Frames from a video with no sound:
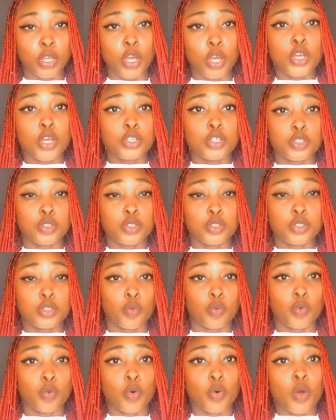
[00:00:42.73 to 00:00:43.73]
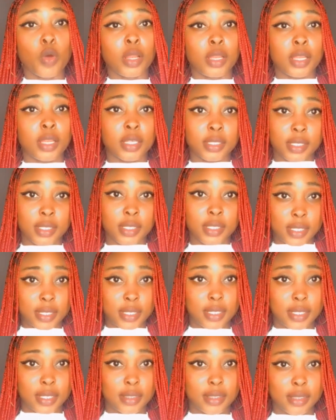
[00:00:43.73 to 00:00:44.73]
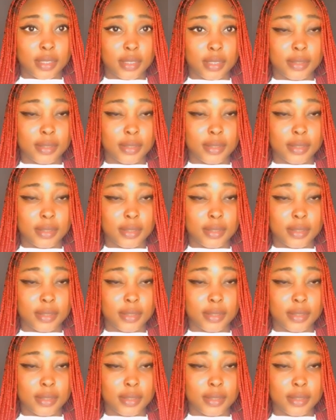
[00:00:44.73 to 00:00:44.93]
So let's get started.